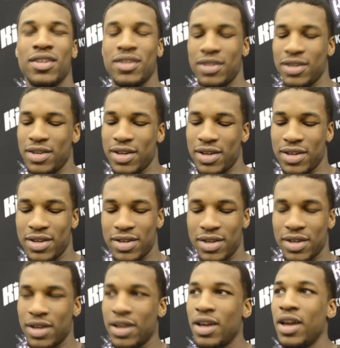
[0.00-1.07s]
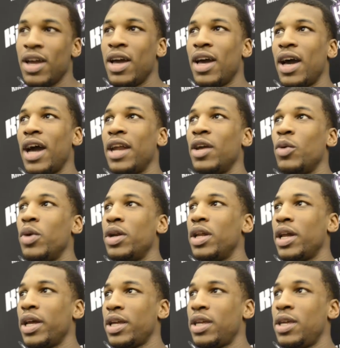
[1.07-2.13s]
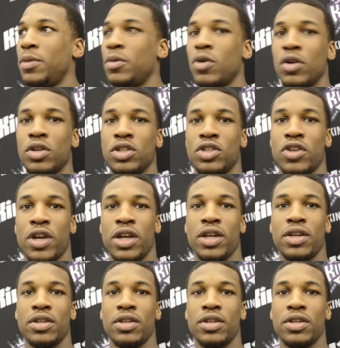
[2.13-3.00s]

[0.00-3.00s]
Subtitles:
And I didn't want to like keep going straight,